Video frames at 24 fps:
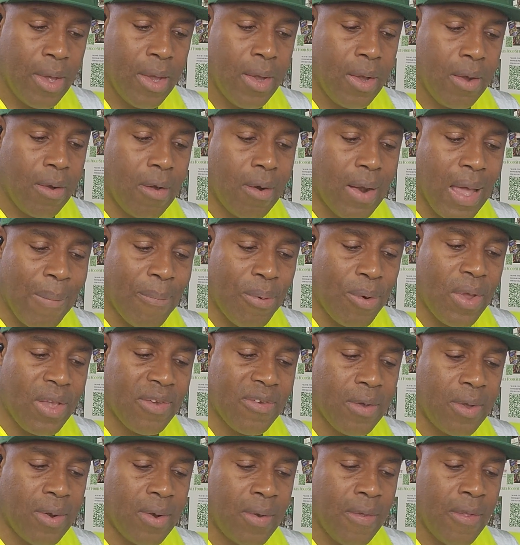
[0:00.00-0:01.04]

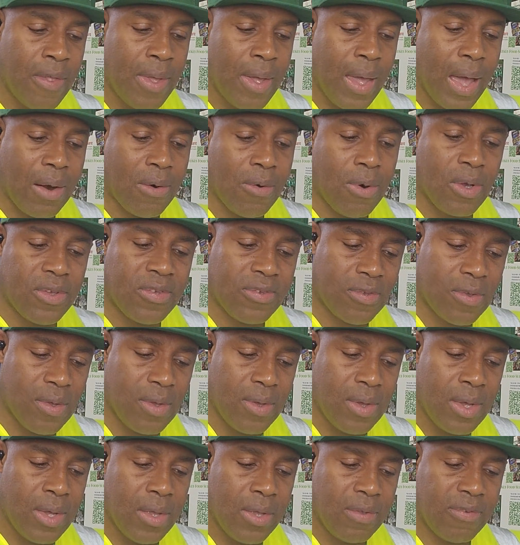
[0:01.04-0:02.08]
Collaboration across
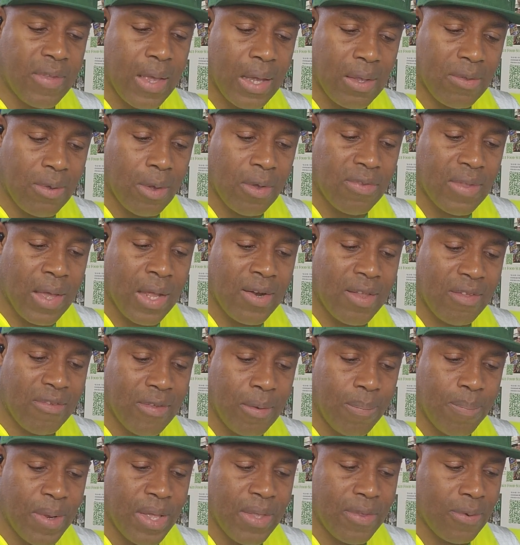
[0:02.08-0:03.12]
sectors and
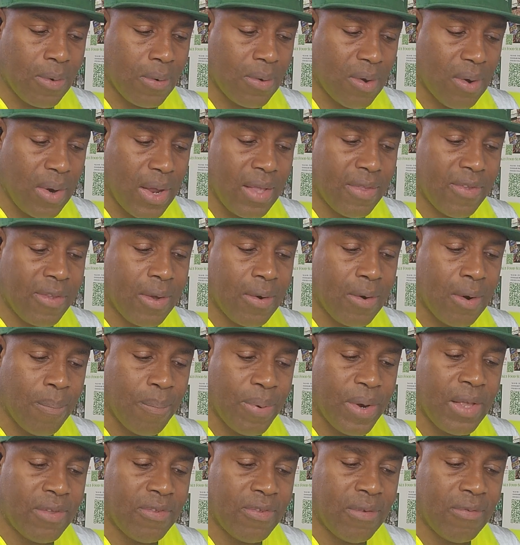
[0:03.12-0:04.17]
disciplines to create a
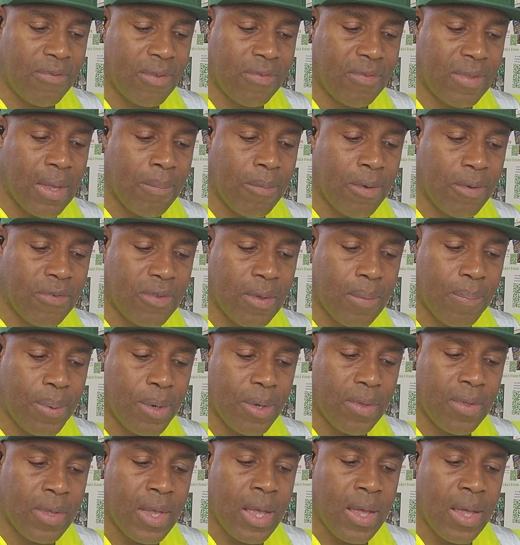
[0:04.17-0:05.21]
comprehensive system of
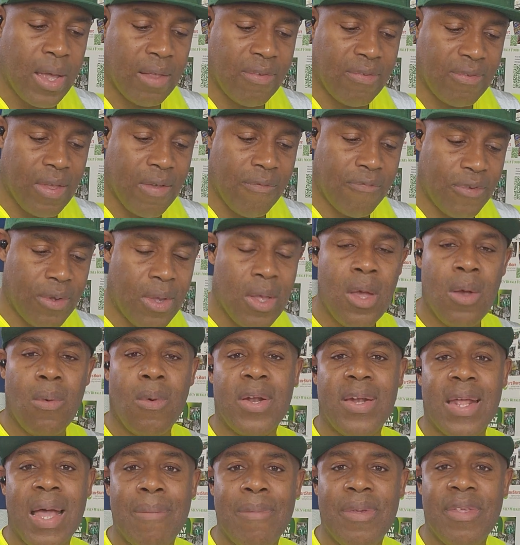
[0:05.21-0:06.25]
support and safety.
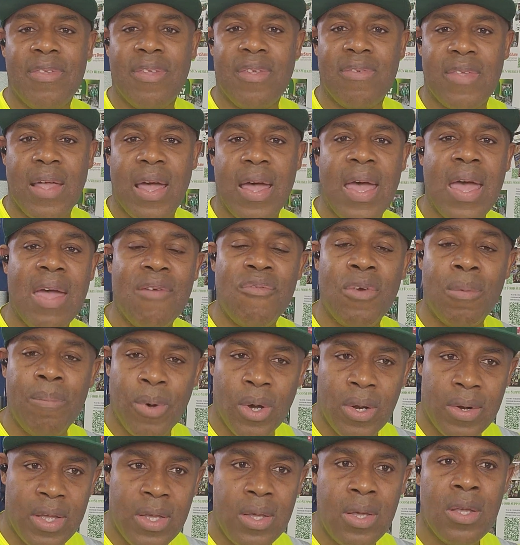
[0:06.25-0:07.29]
What that means is that
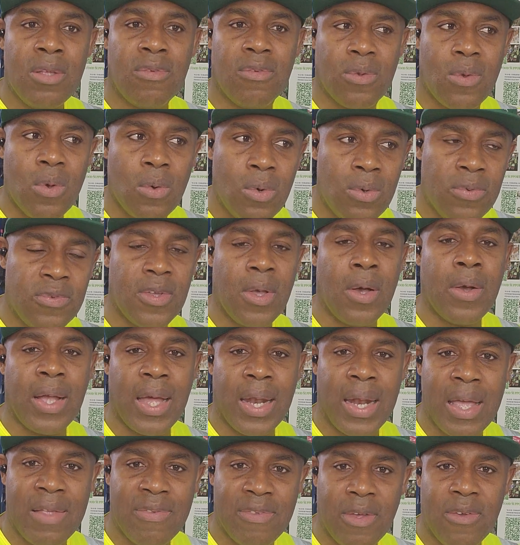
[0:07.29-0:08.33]
everybody, schools,
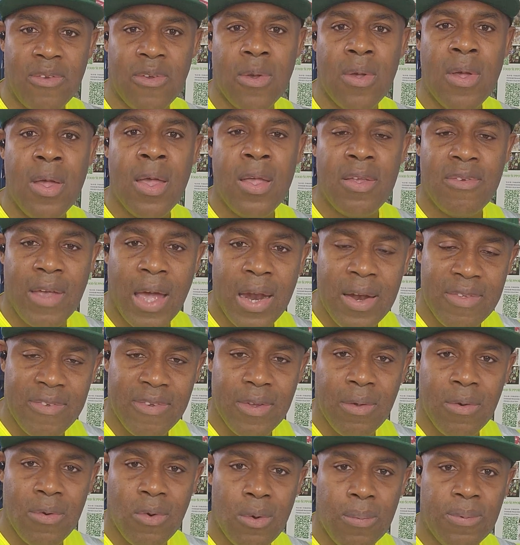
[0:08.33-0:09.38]
organizations,
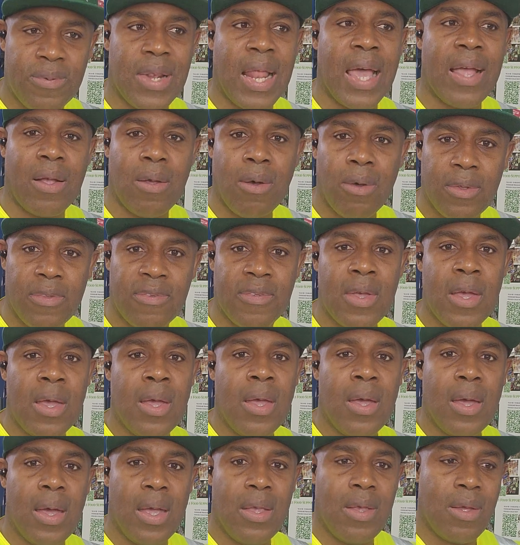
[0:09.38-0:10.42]
charity groups like us,
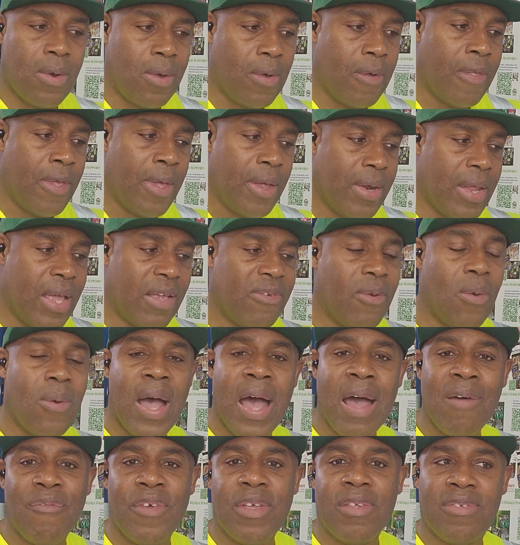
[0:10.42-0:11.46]
they should
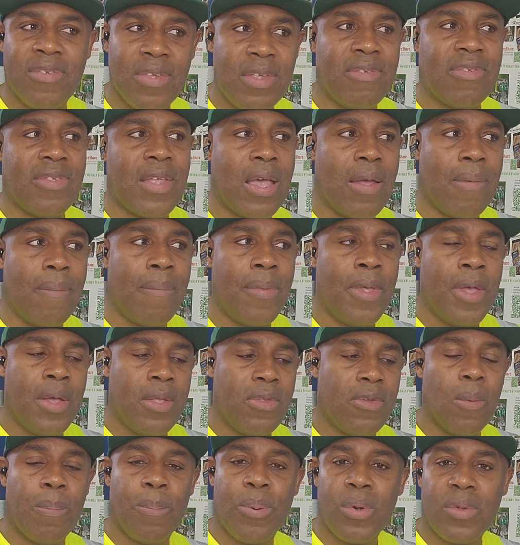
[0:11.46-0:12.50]
have a system
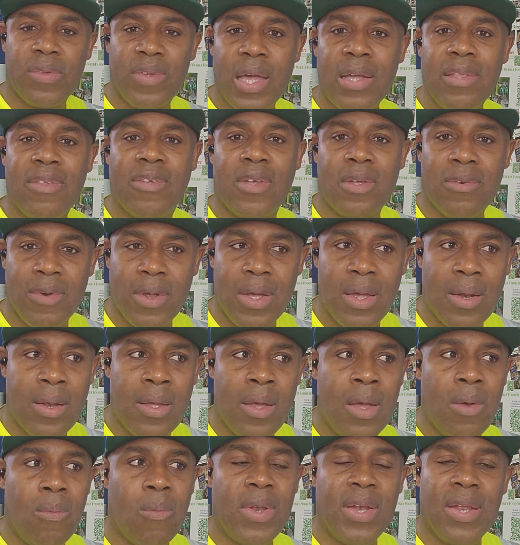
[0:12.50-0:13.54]
to protect children
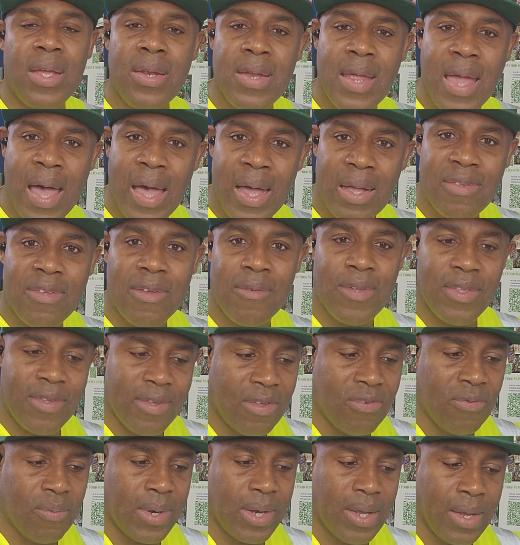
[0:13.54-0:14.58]
within their
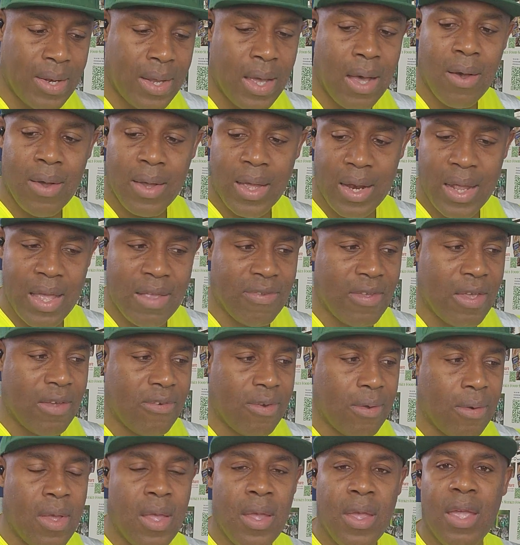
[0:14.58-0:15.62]
activities, within their
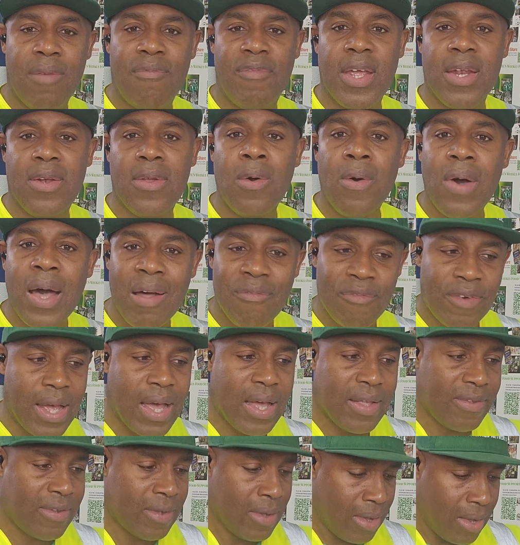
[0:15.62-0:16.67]
organization. If they don't have
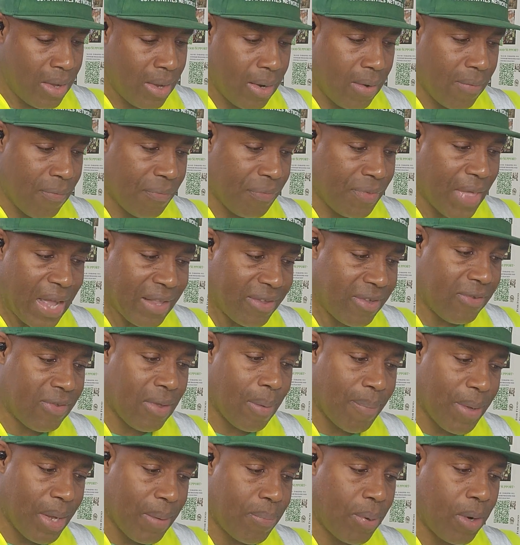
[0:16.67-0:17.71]
that, that is a
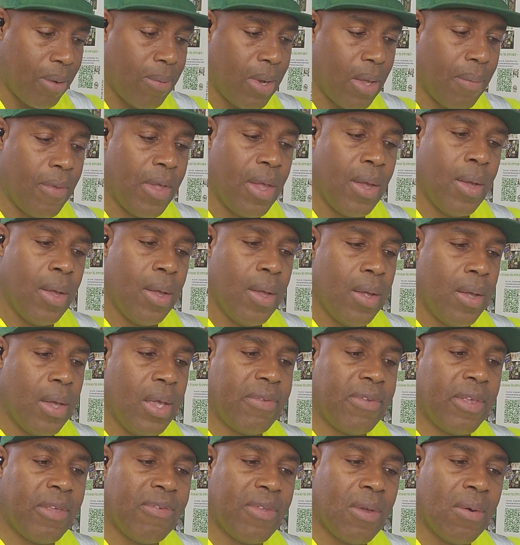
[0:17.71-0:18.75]
big problem.
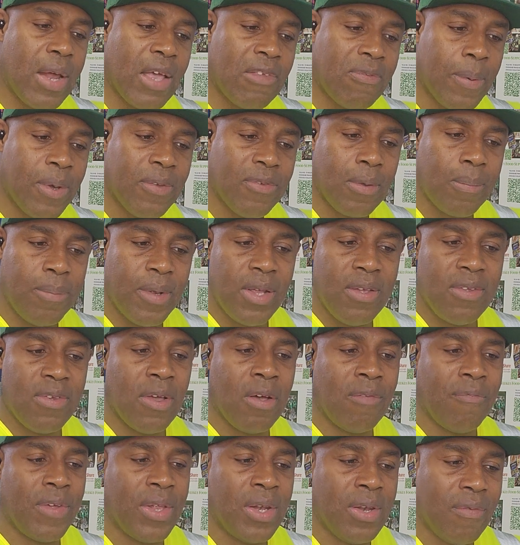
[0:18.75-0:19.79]
It is the responsibility
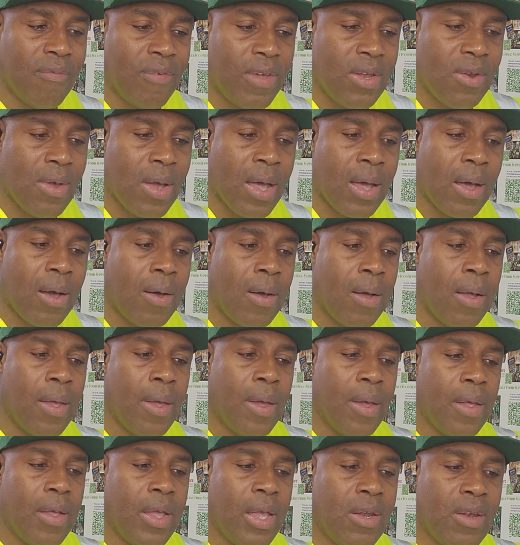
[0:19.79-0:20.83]
of
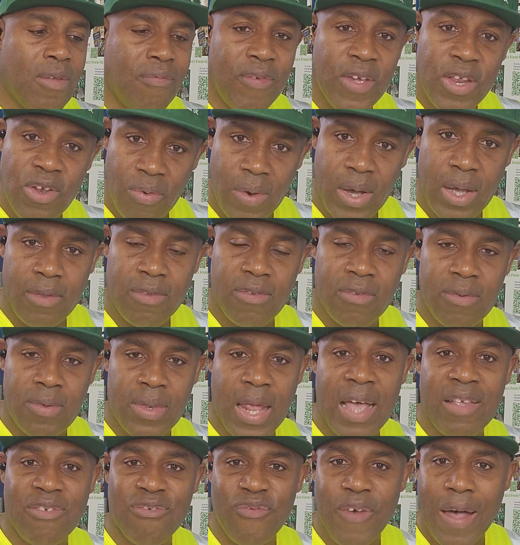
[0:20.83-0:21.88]
individuals,
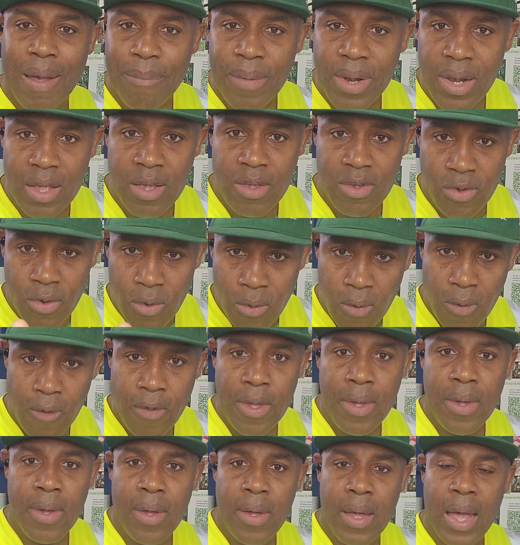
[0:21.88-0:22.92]
that's family, you
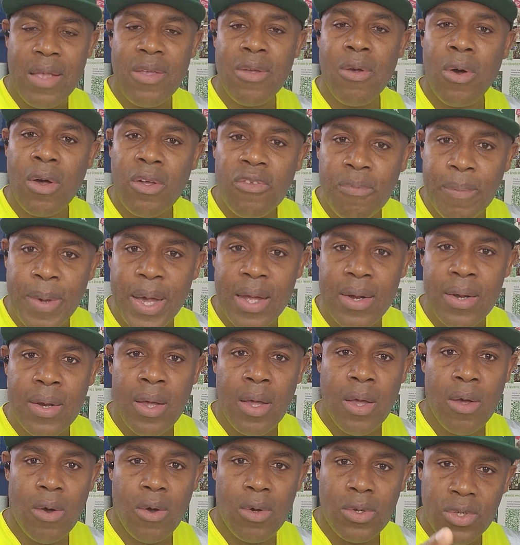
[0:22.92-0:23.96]
and your husband,
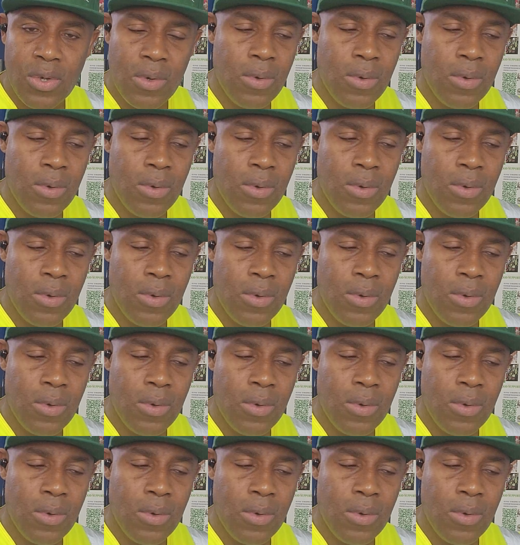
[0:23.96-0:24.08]
or